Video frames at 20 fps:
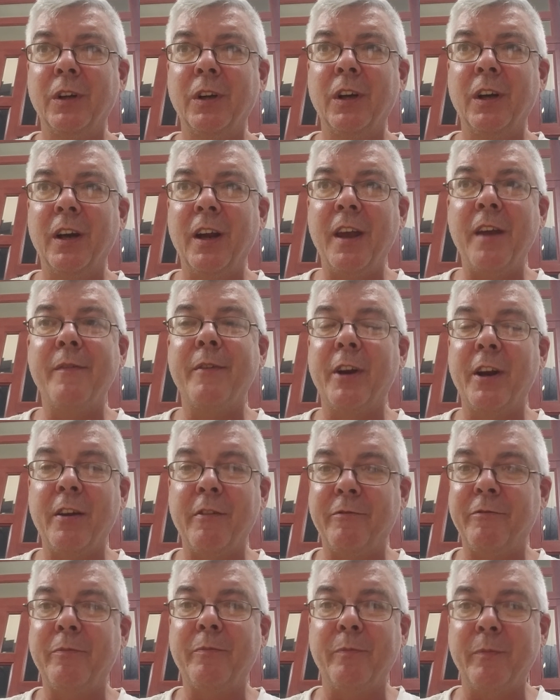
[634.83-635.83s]
even
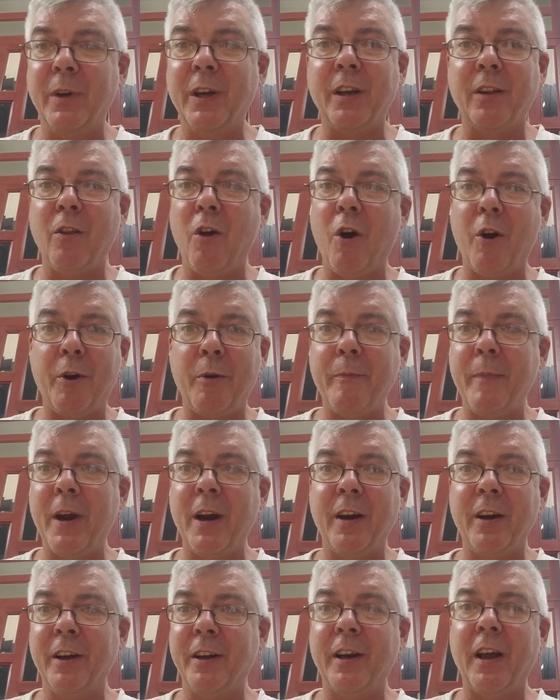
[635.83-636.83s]
if me and Lon are
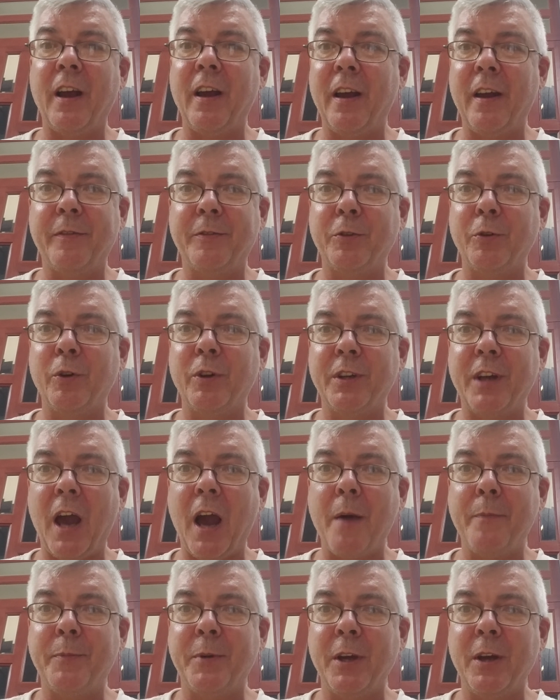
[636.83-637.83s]
married, I have to
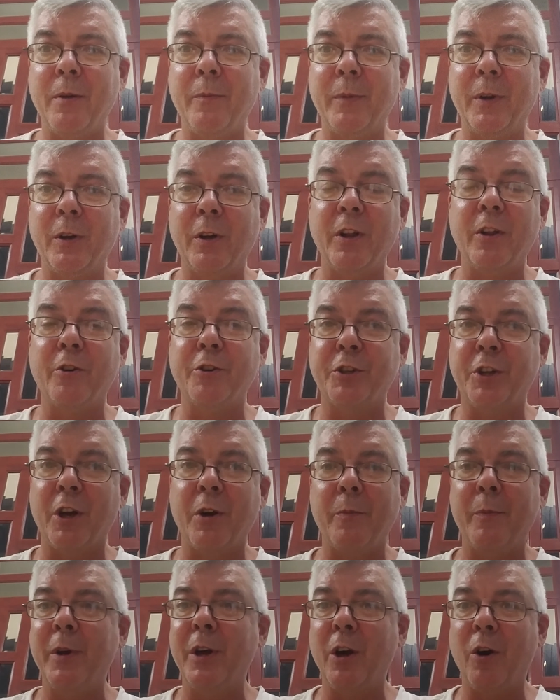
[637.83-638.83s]
adopt him, and there's going
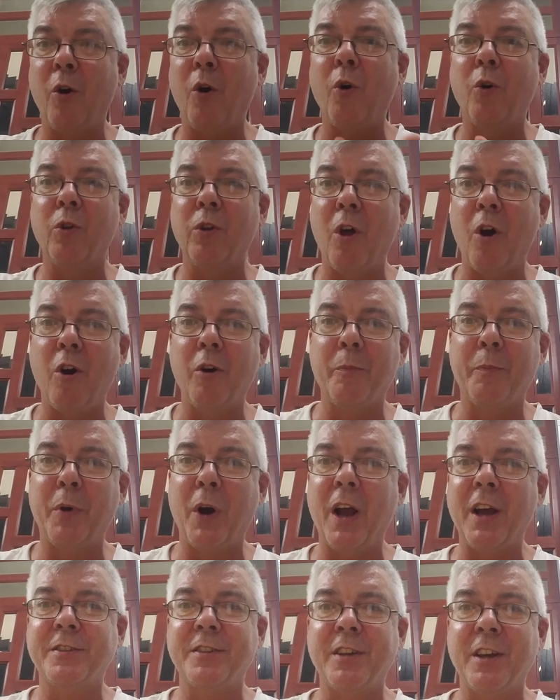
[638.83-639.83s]
to be a whole long
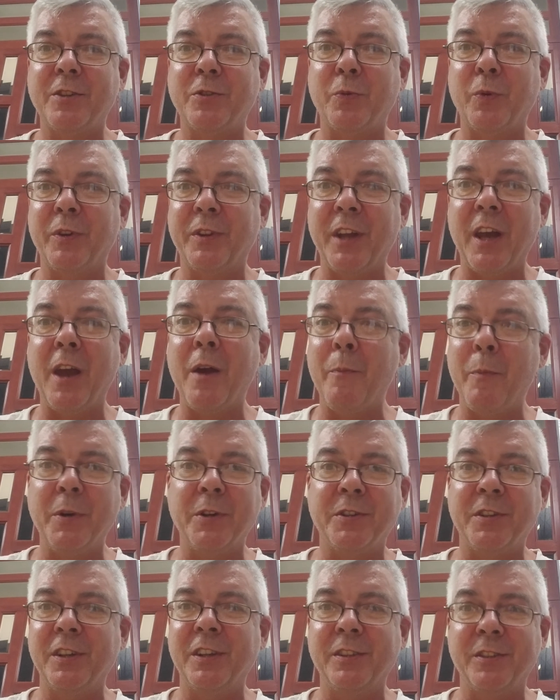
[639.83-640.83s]
process with the
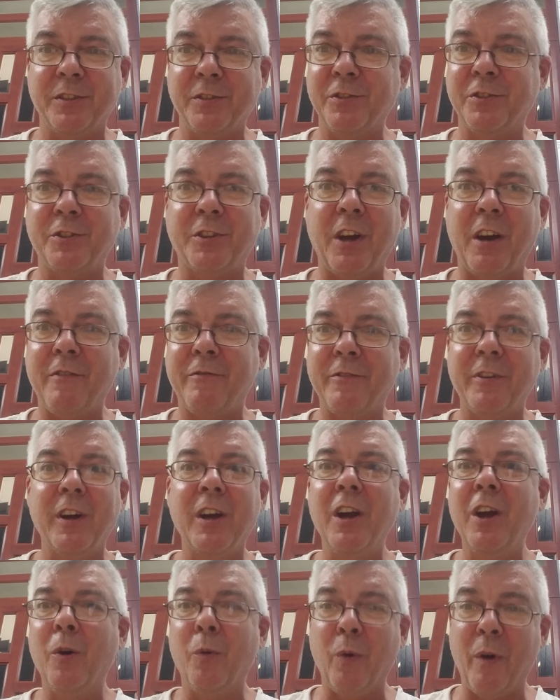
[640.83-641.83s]
embassies and stuff
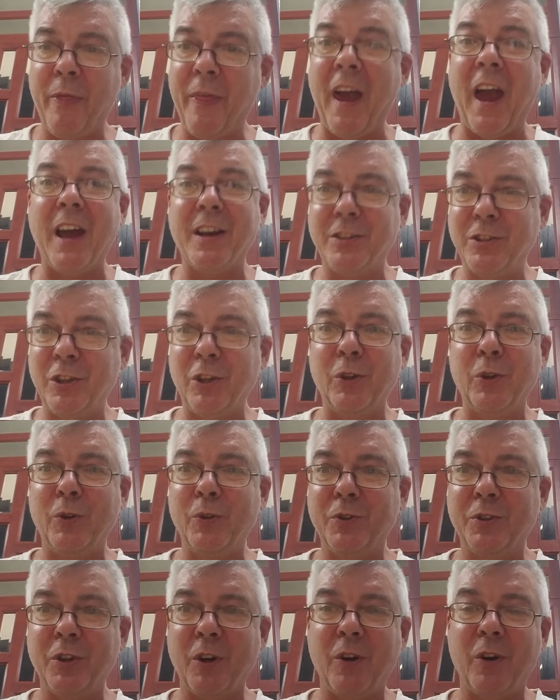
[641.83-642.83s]
with that
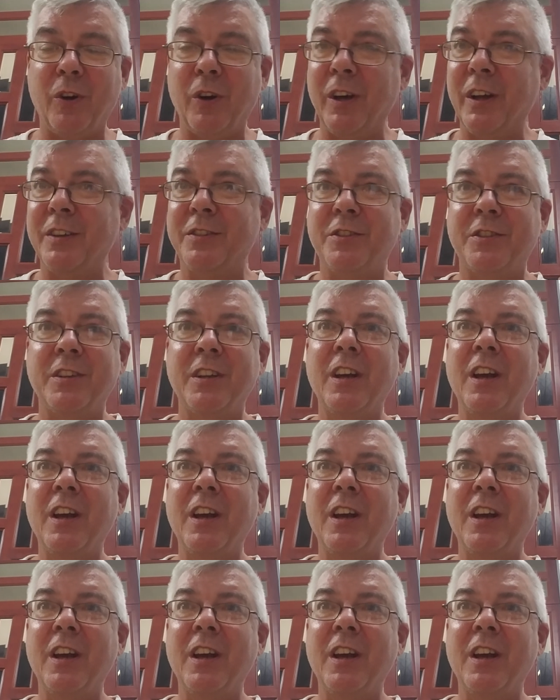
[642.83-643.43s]
too. So it's